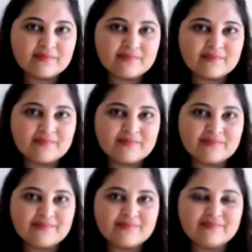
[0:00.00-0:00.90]

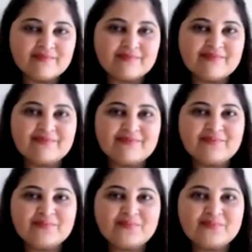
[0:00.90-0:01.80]

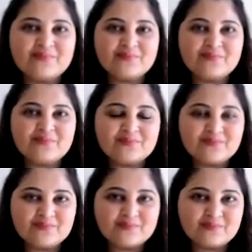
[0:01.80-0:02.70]

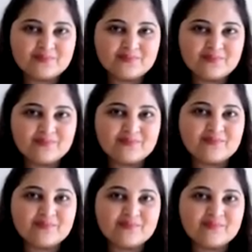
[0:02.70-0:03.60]

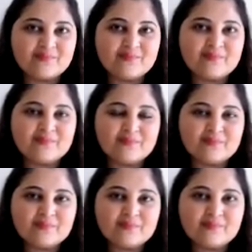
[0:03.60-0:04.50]

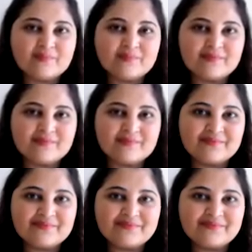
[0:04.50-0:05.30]
[no speech]